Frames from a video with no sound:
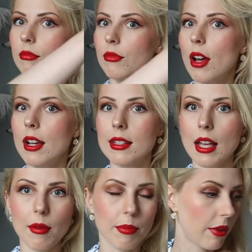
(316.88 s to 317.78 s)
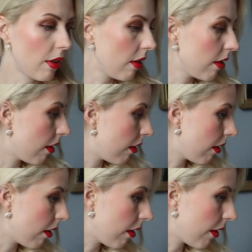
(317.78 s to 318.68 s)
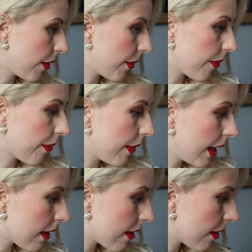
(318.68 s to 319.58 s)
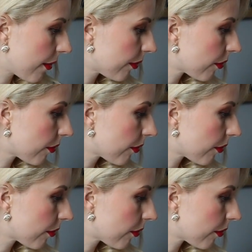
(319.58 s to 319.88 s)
For example, this,